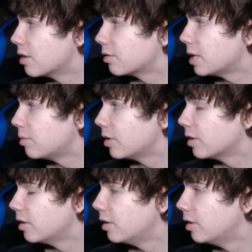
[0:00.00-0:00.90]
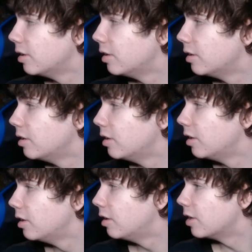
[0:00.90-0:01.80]
together at that point?
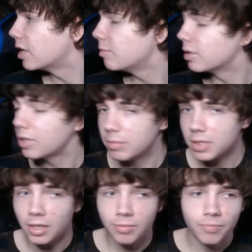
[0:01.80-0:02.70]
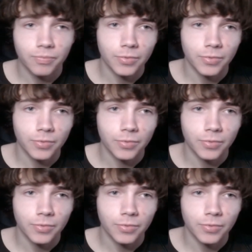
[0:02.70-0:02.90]
Oh yeah, come on, come say hi.